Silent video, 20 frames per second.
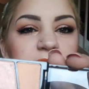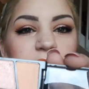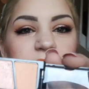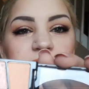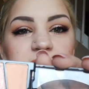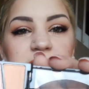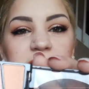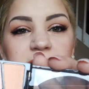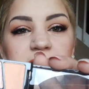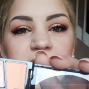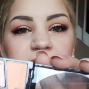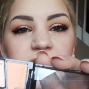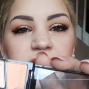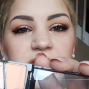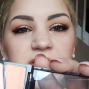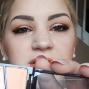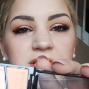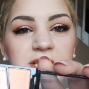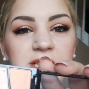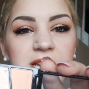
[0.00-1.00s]
use
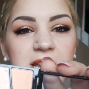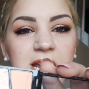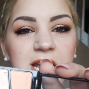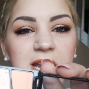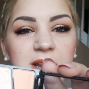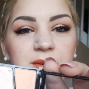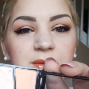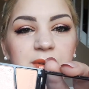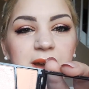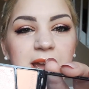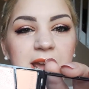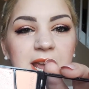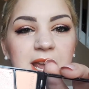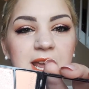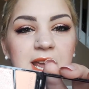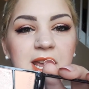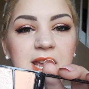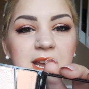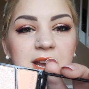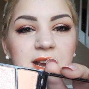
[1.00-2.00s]
this shade right
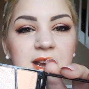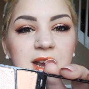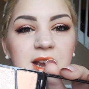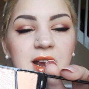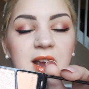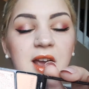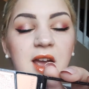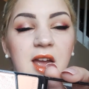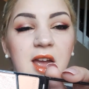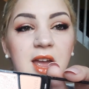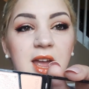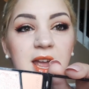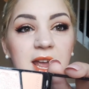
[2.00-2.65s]
here